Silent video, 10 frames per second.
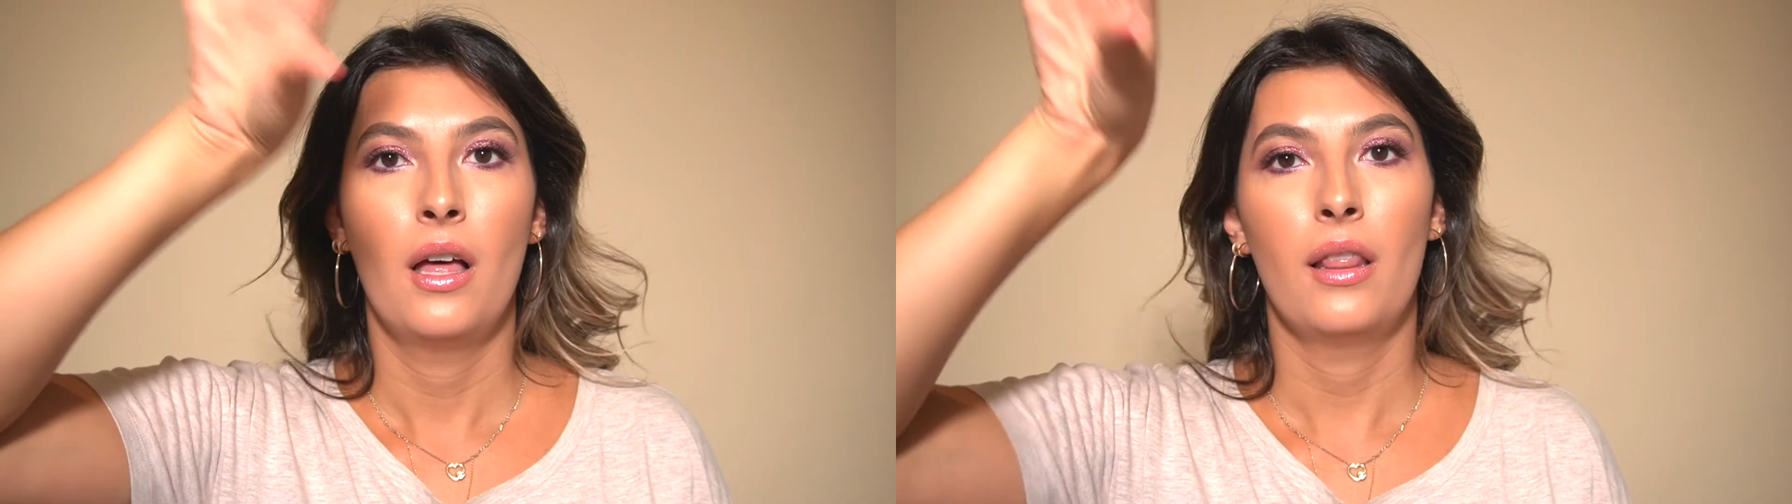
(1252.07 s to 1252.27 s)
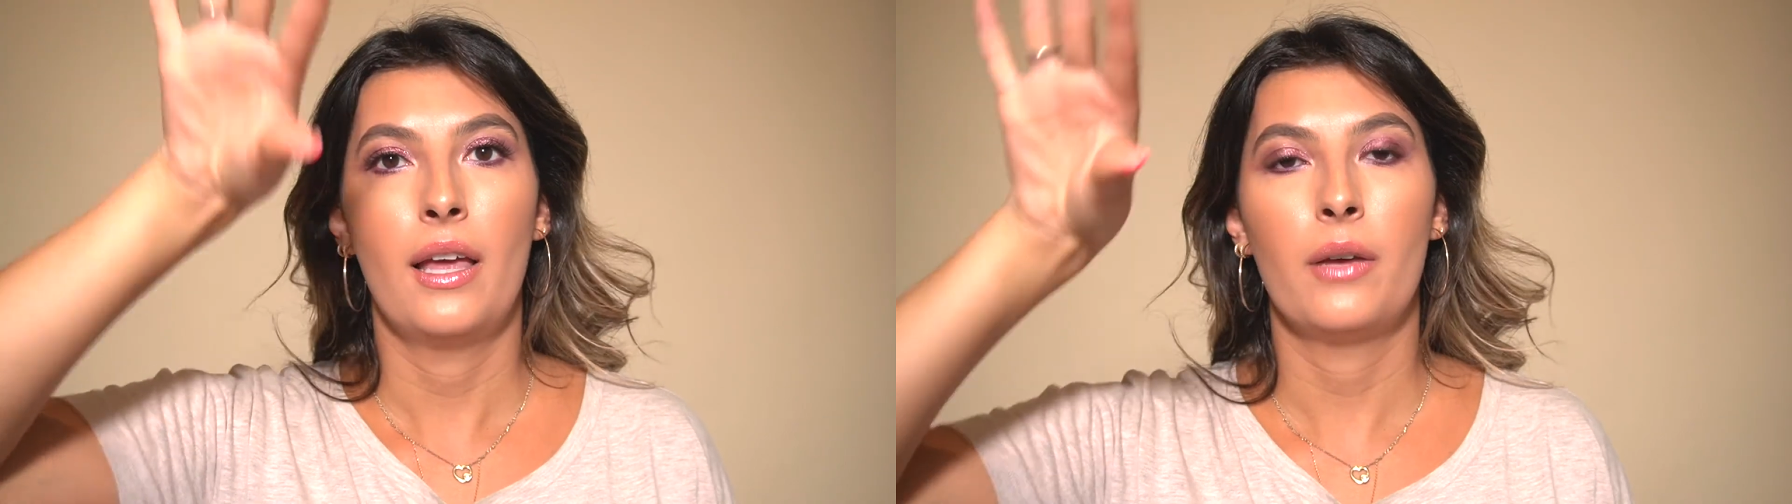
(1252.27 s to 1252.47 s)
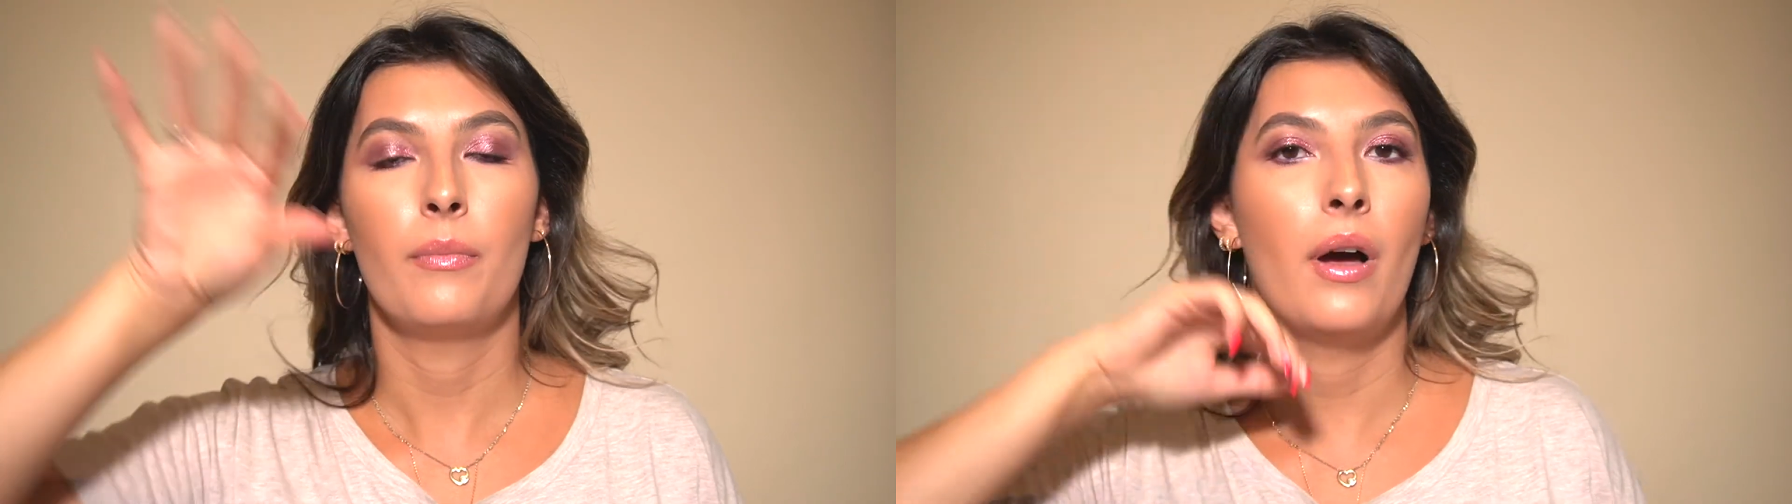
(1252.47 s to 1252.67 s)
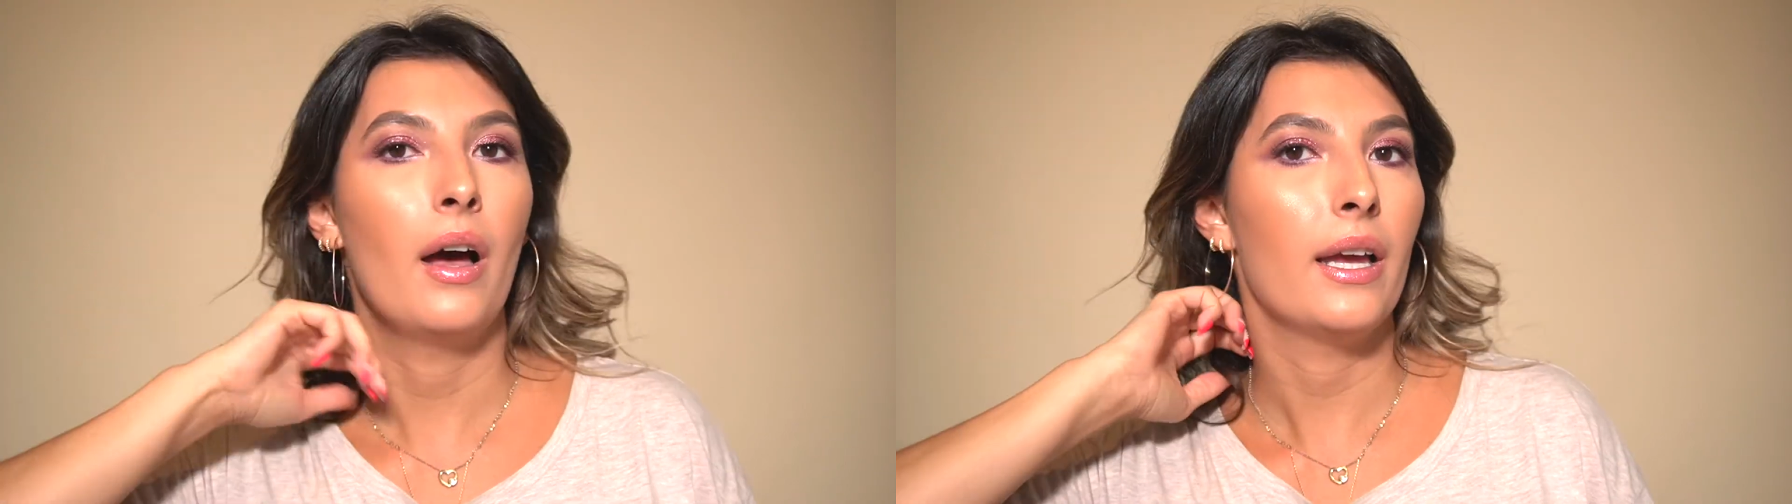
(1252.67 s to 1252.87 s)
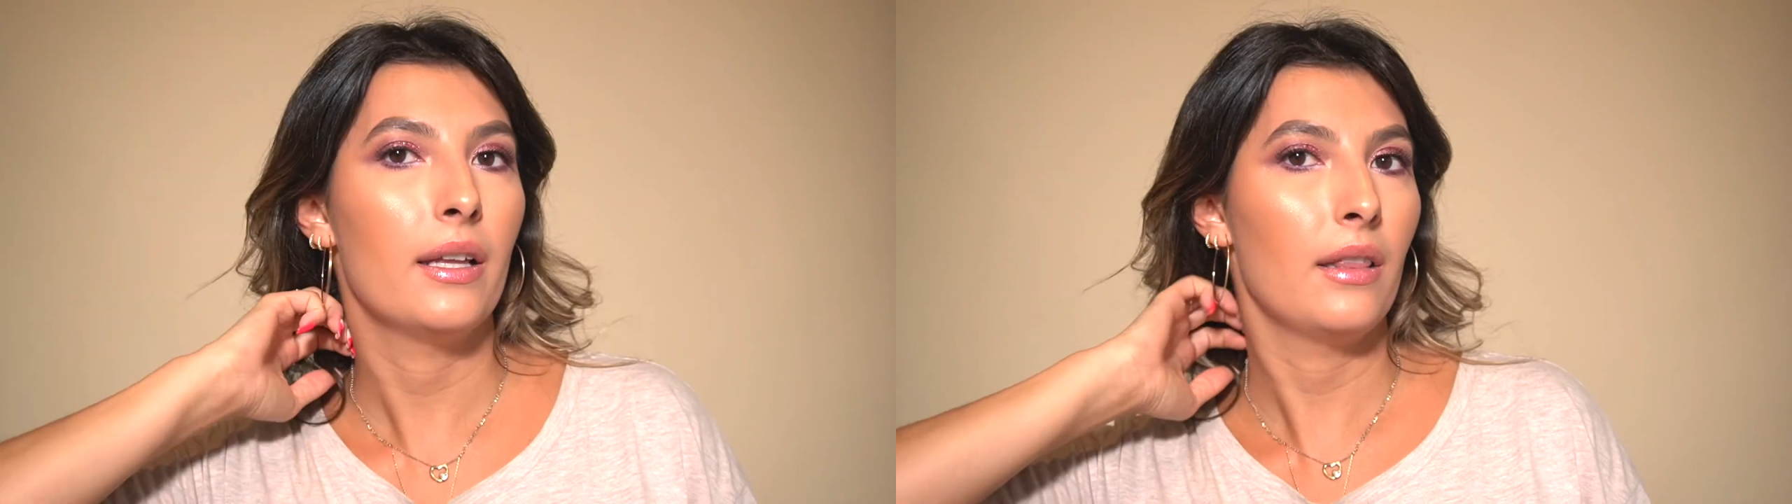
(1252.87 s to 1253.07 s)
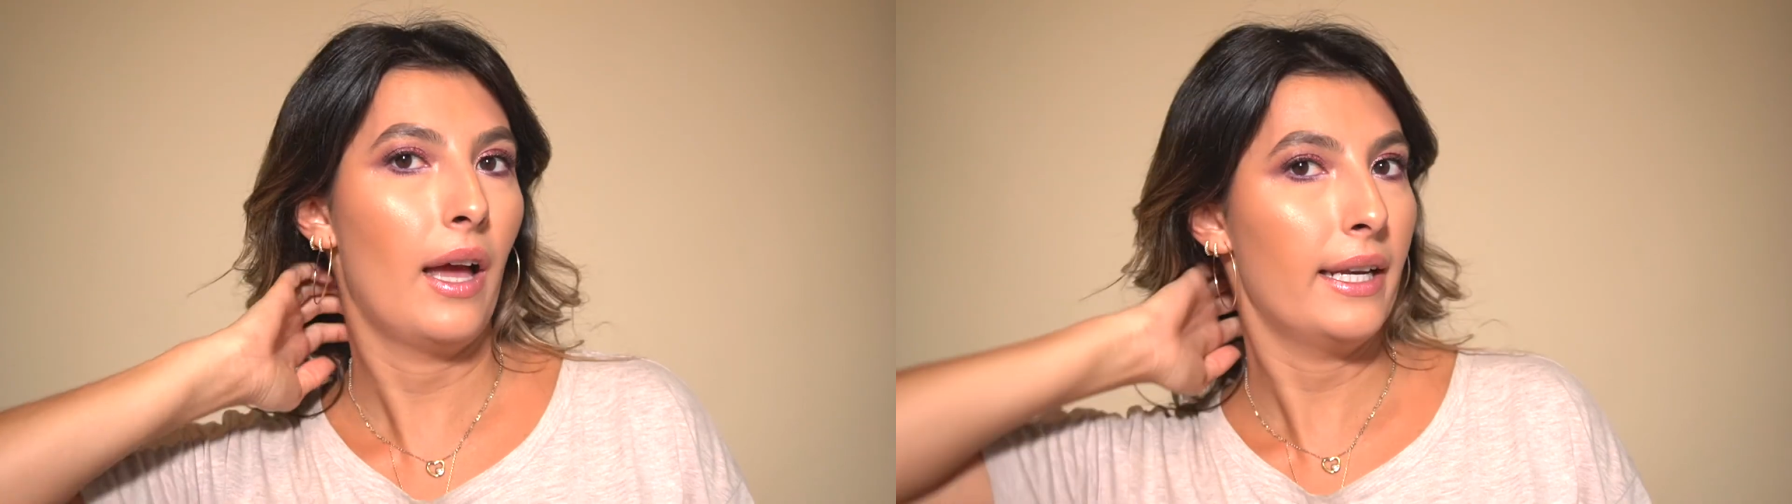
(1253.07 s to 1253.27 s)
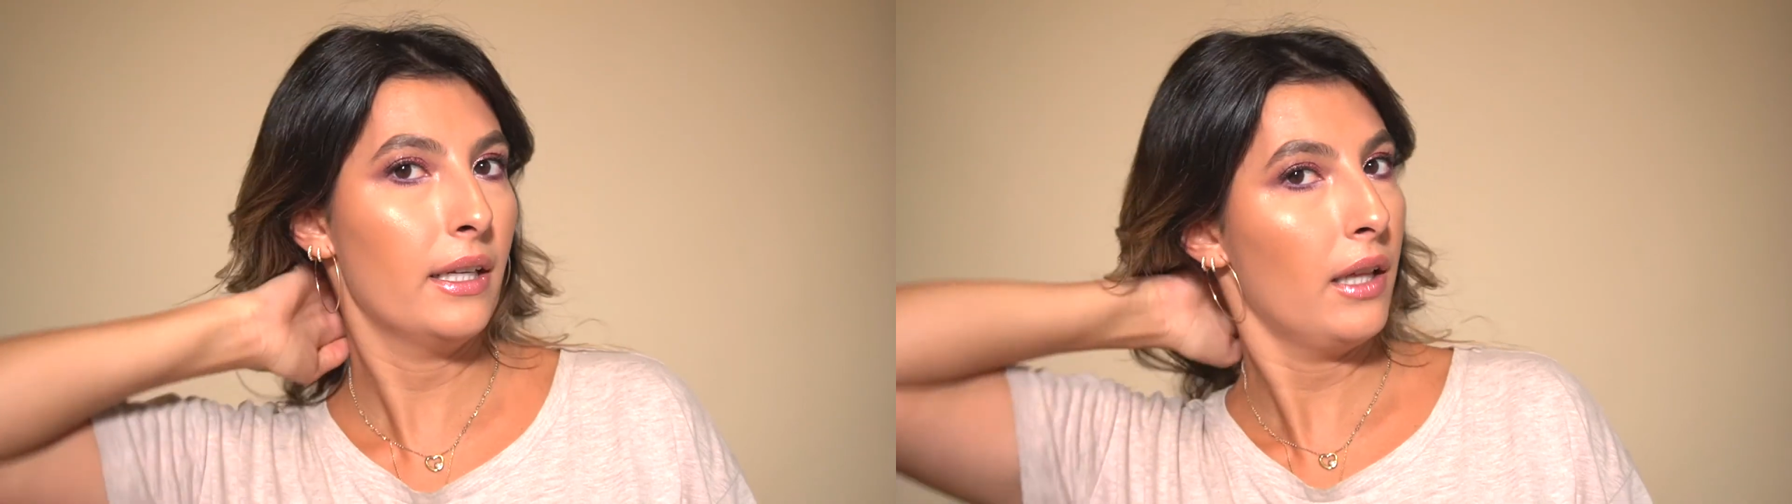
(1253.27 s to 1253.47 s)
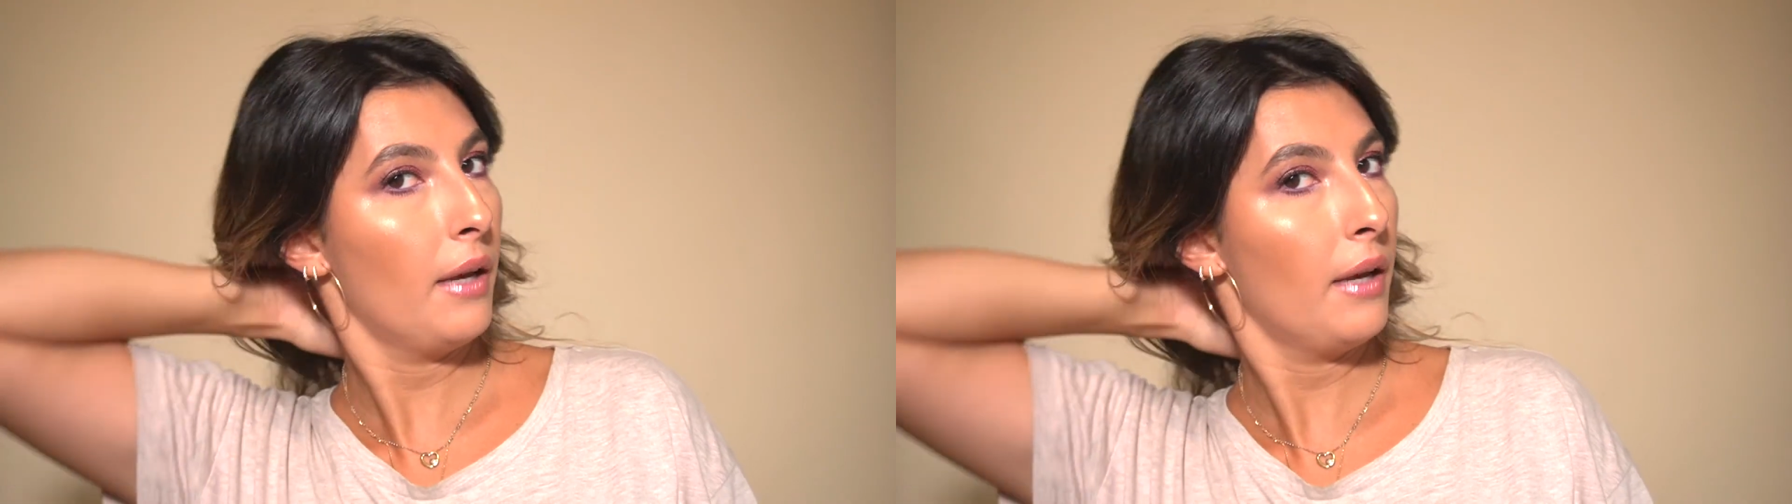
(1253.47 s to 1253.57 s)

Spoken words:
lighting,